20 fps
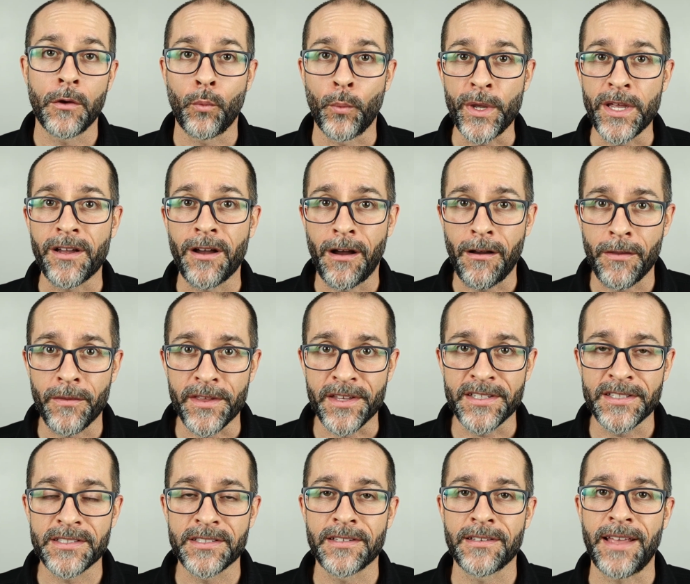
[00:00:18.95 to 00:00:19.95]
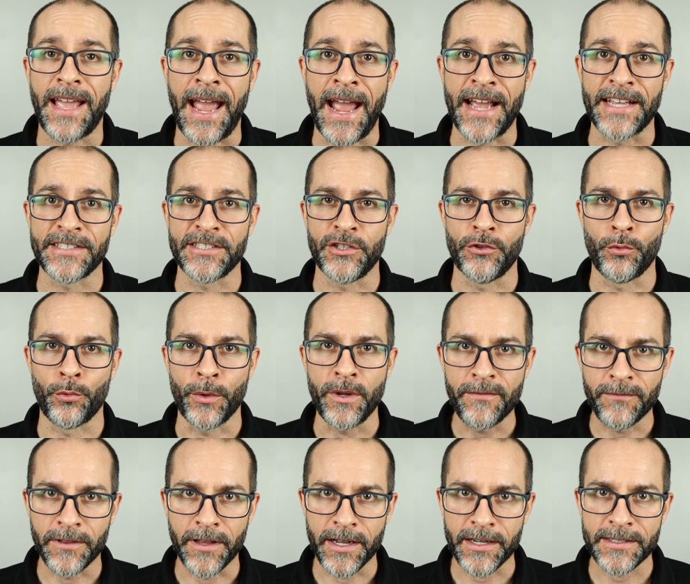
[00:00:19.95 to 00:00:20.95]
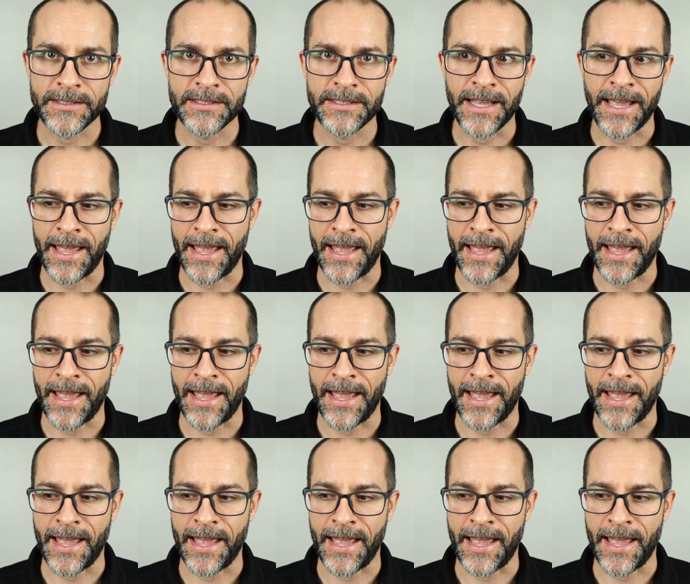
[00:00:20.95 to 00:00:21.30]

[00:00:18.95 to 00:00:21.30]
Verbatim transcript: We call this acid reflux,